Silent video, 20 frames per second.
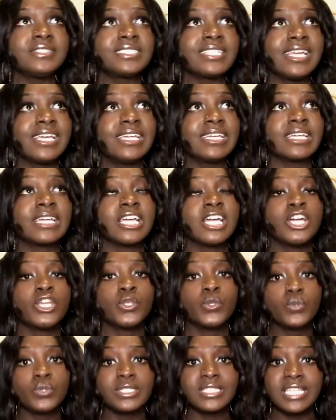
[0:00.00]
Like,
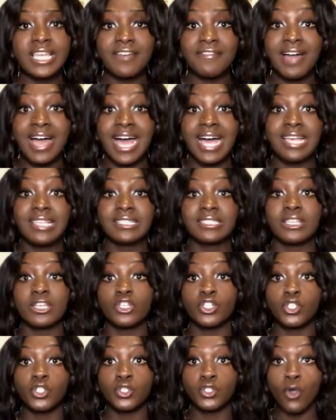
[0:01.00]
UCF has
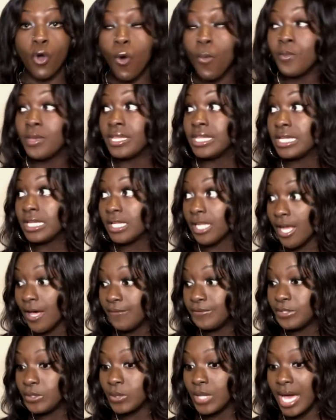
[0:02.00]
so many
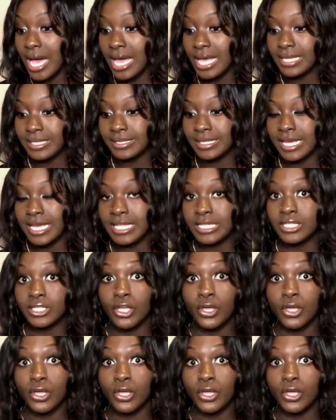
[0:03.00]
clubs, you guys. It's